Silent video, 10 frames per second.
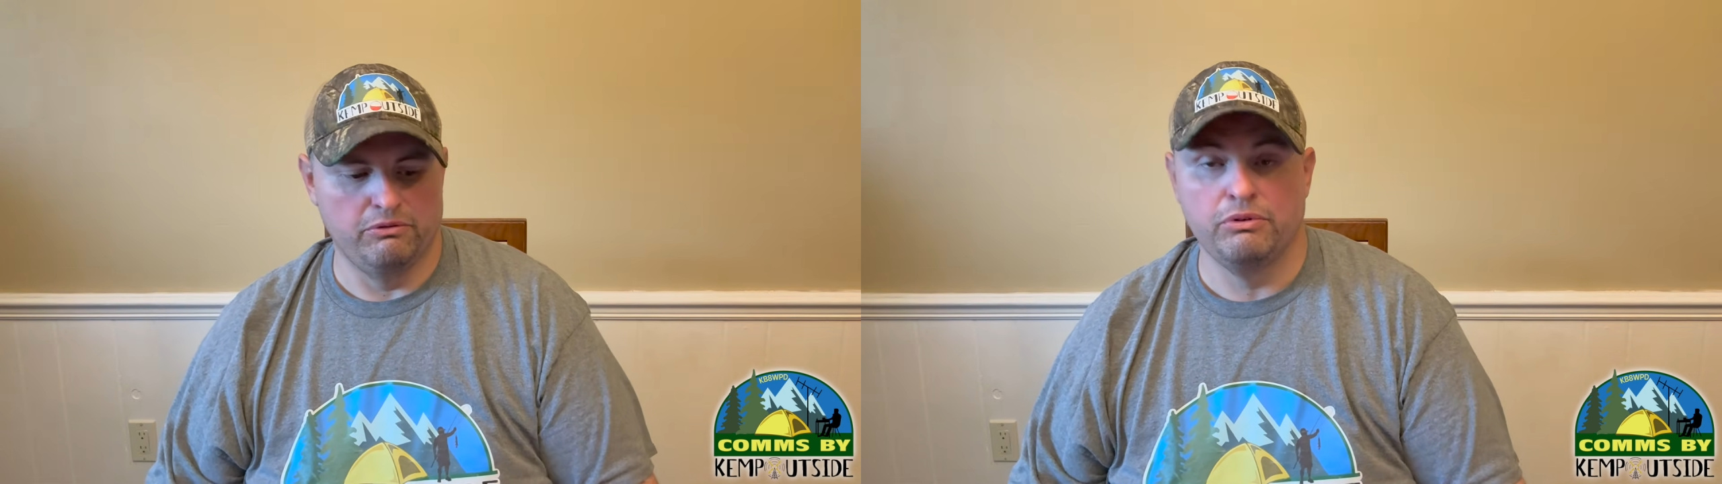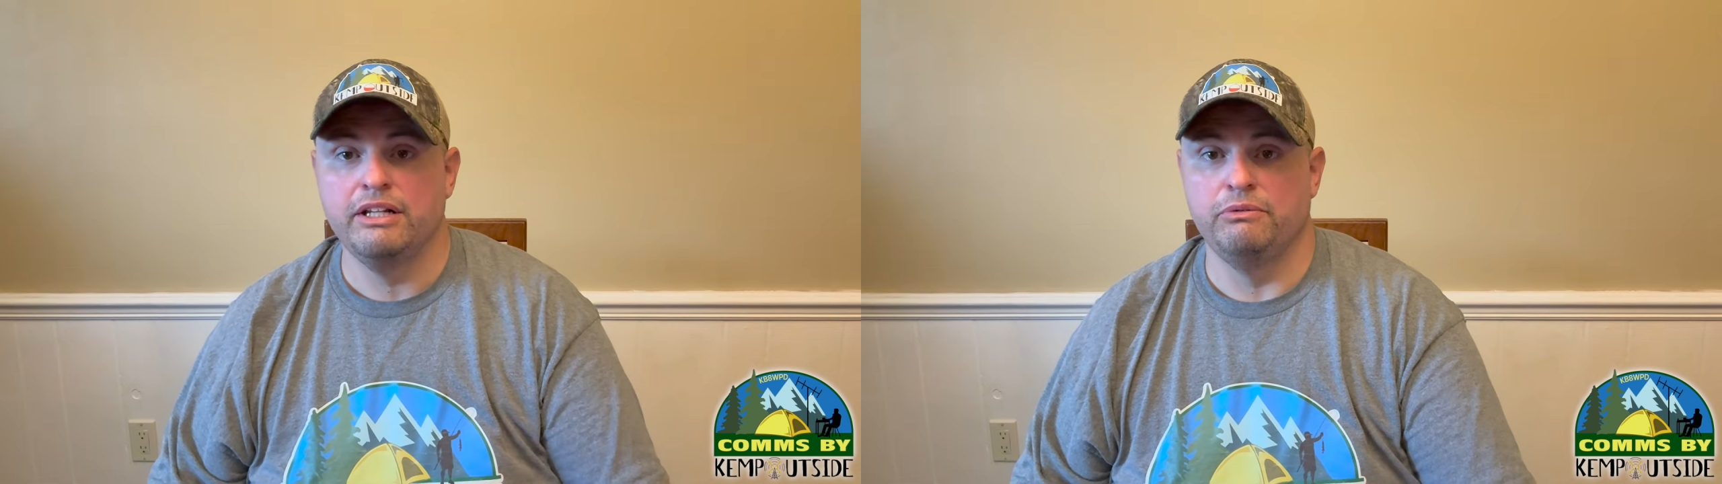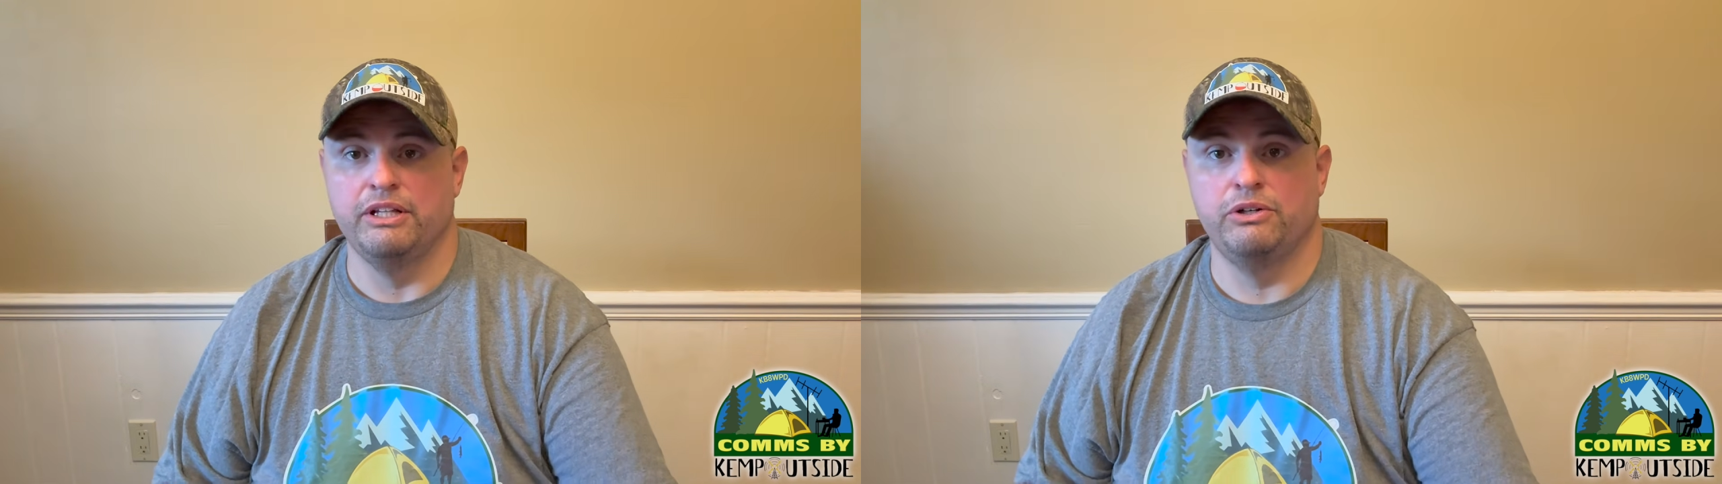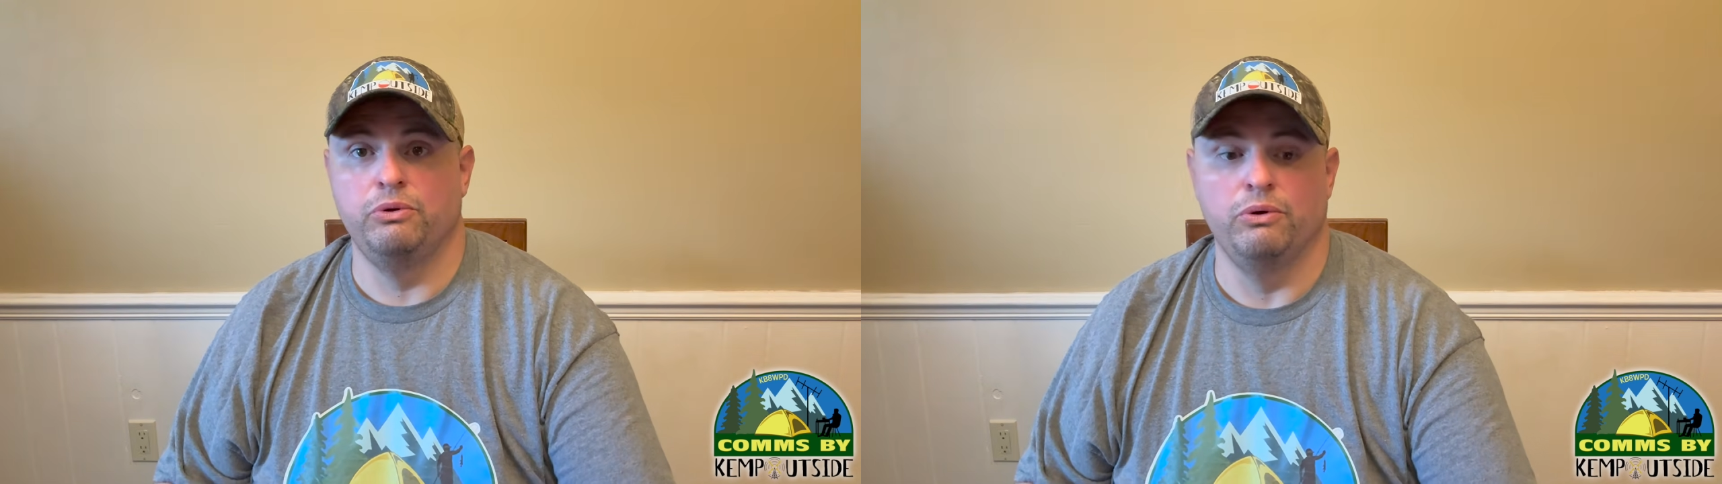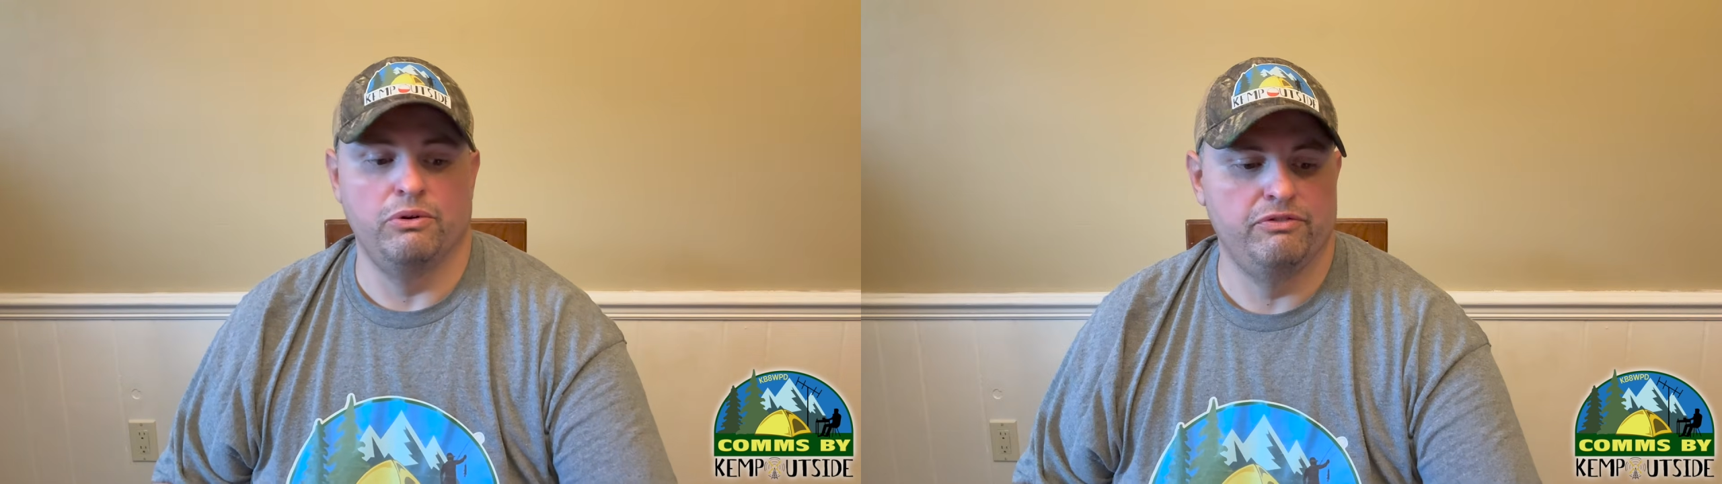Really, really
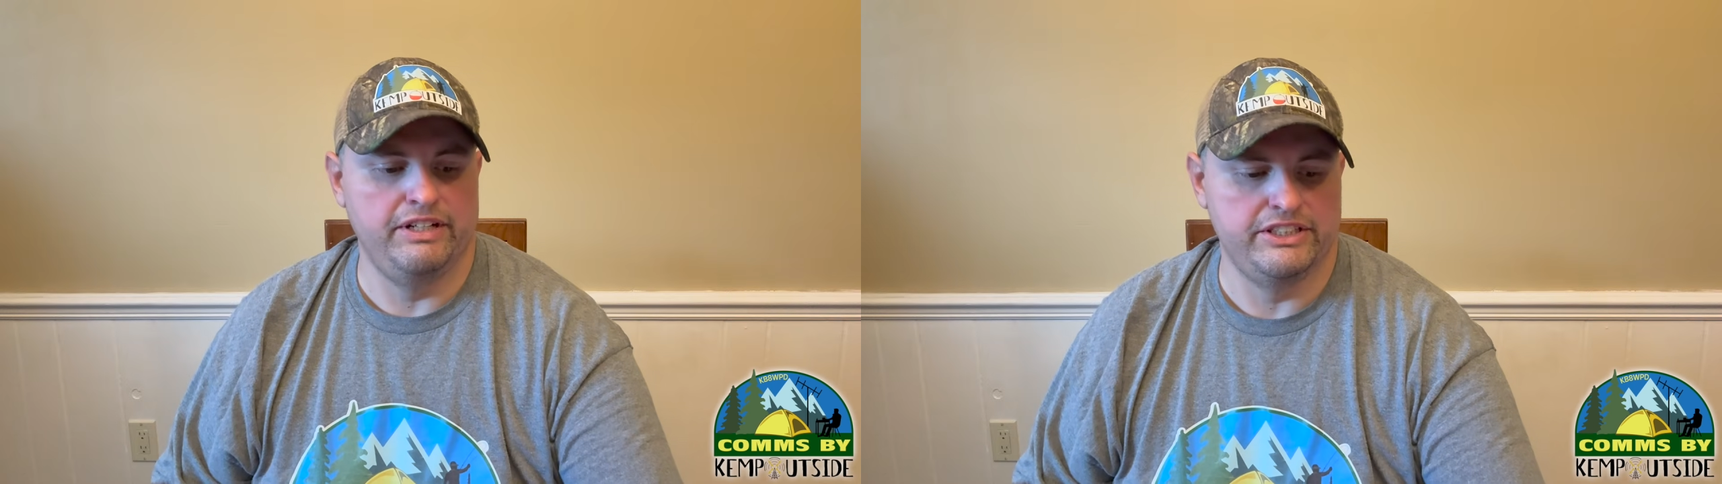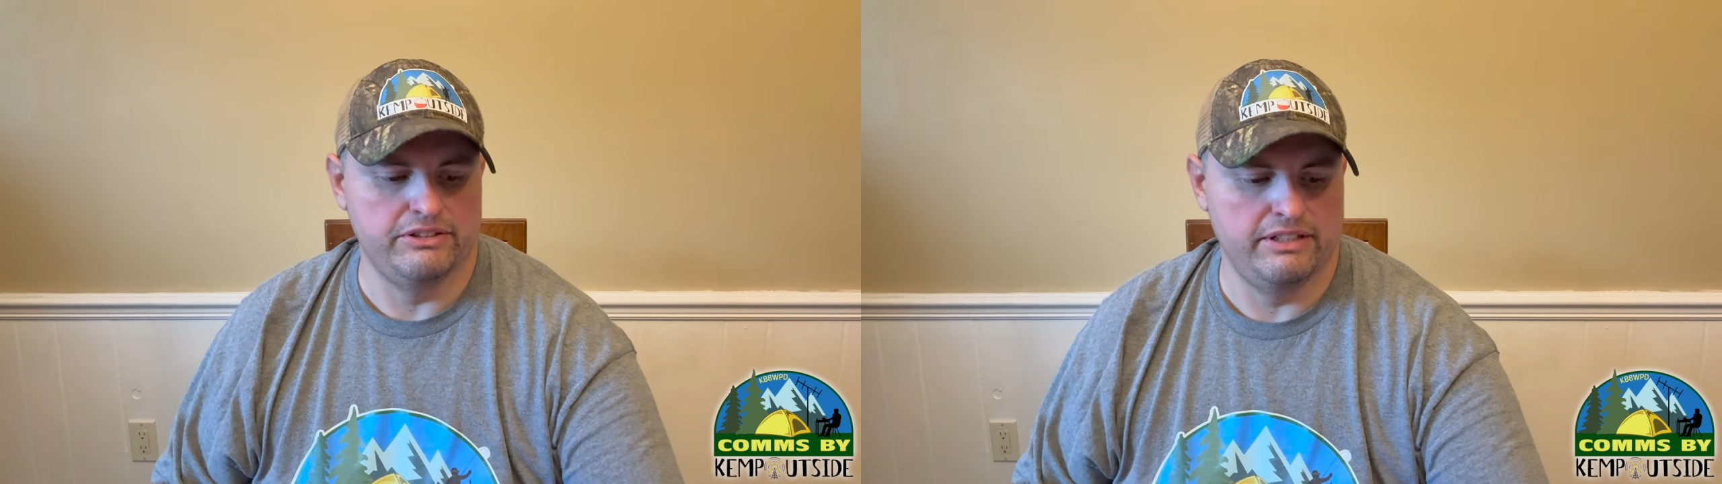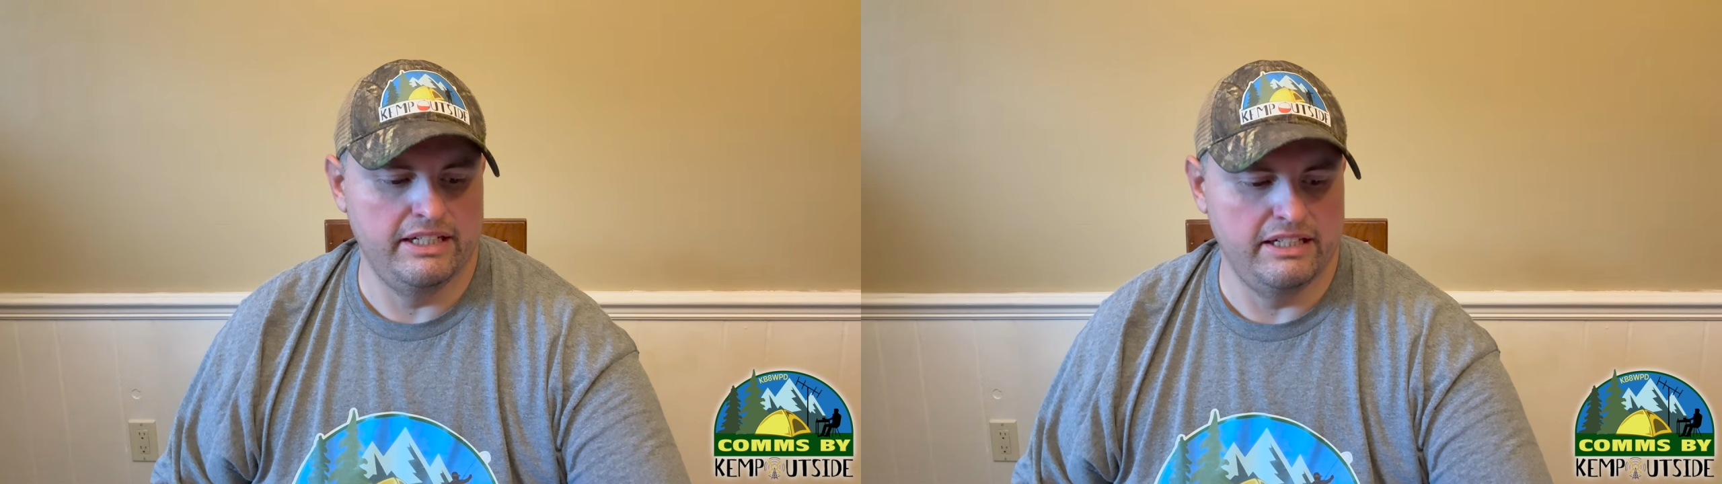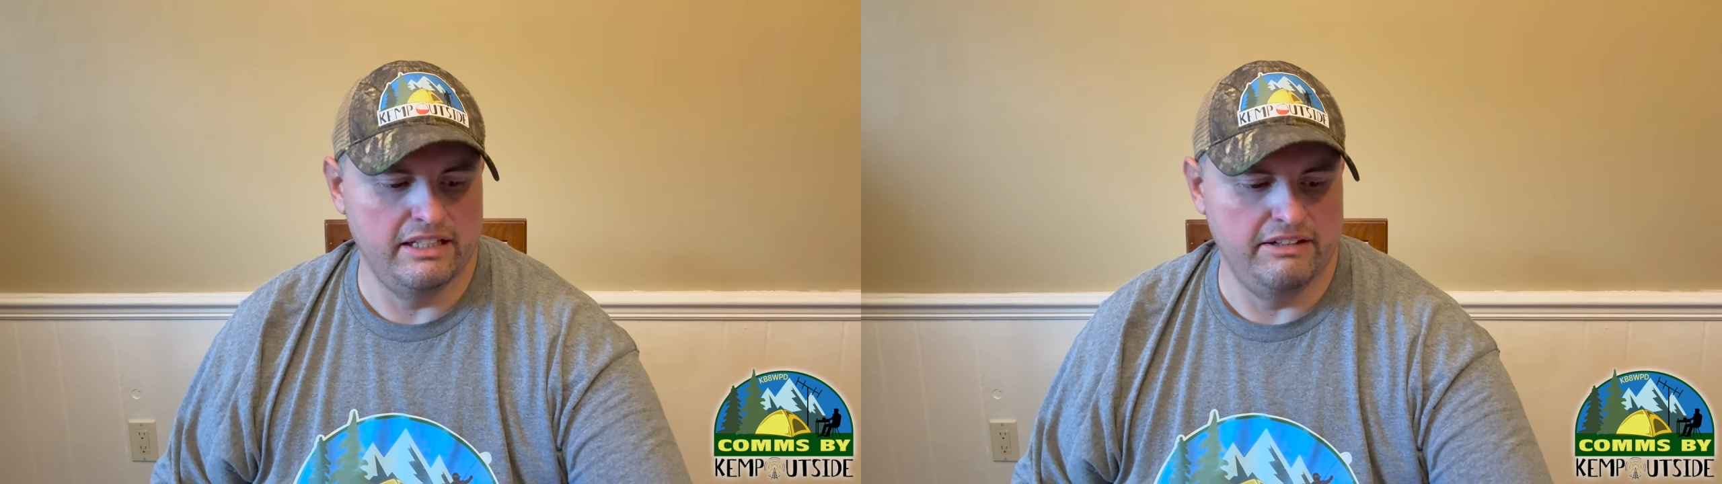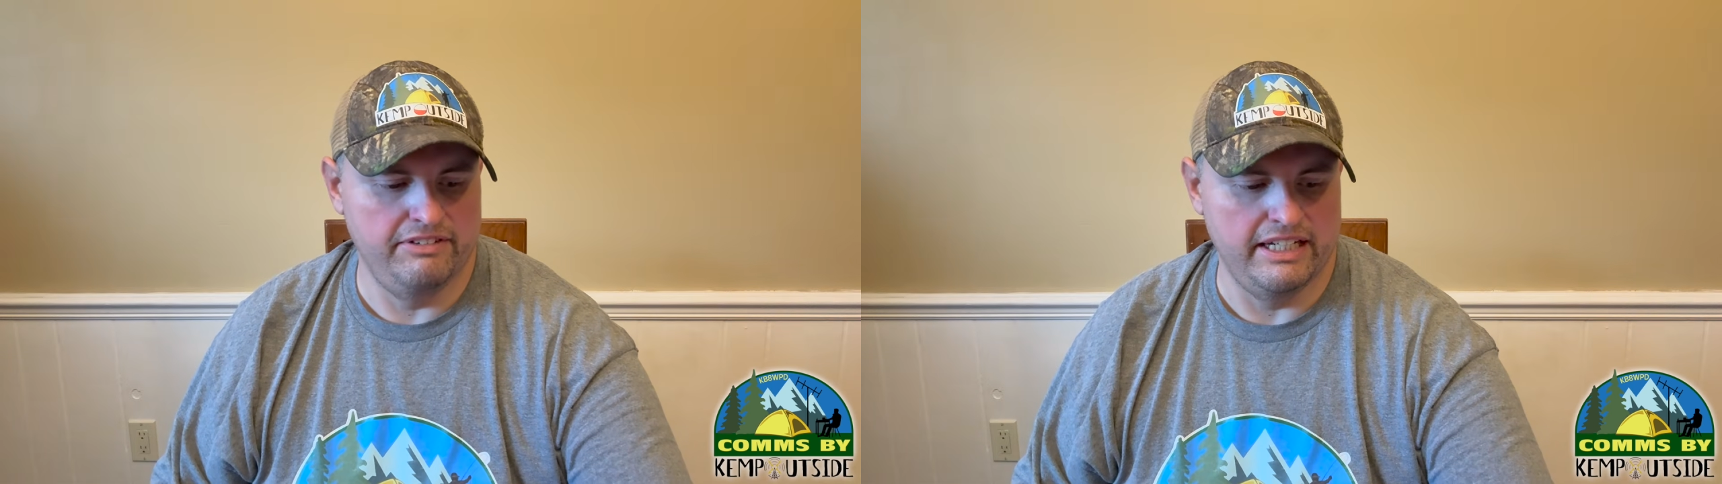cool feature, right? I
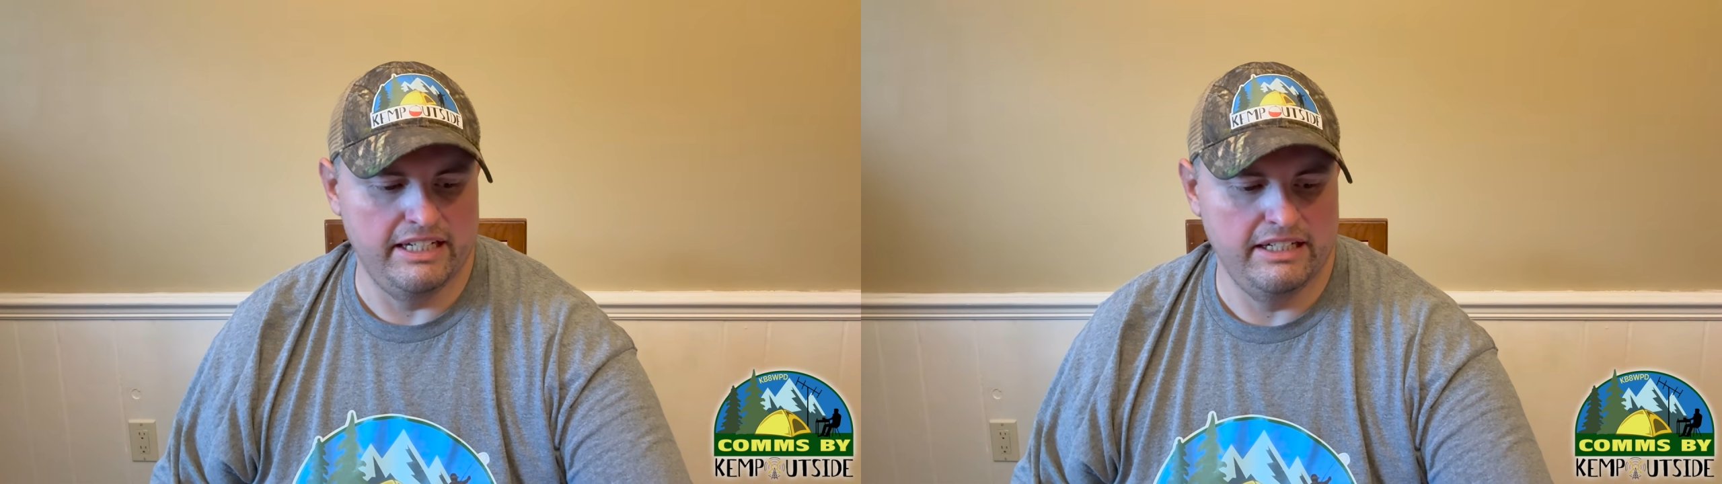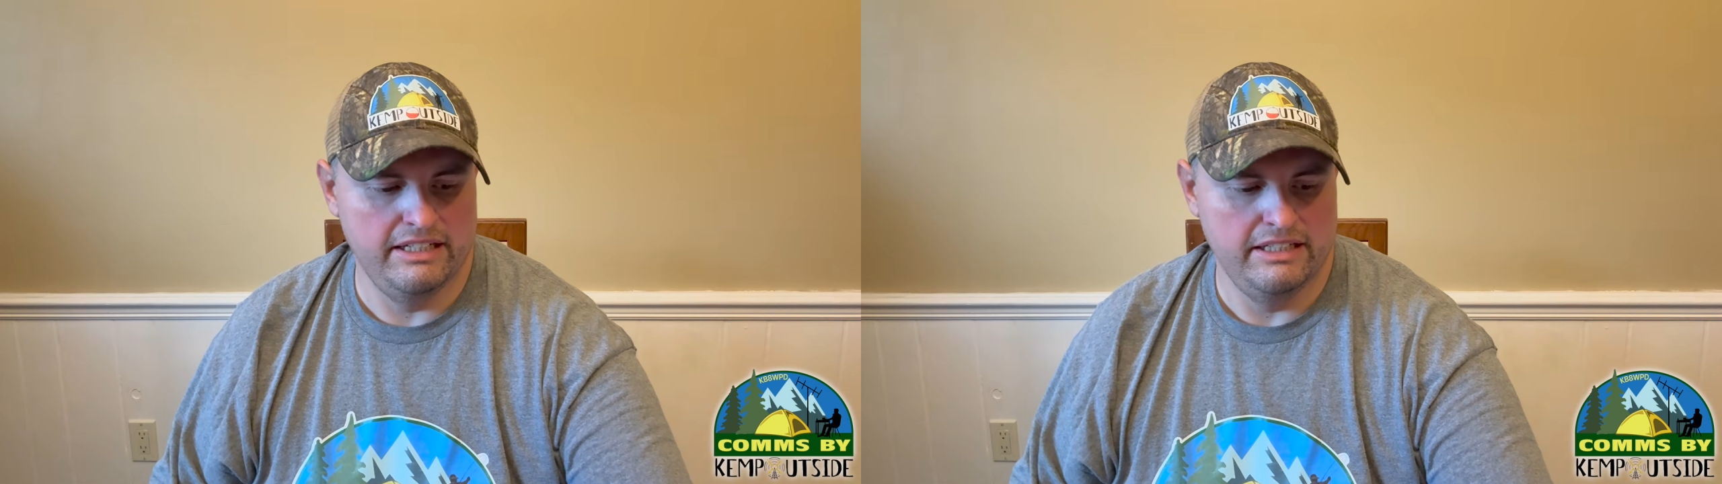love that.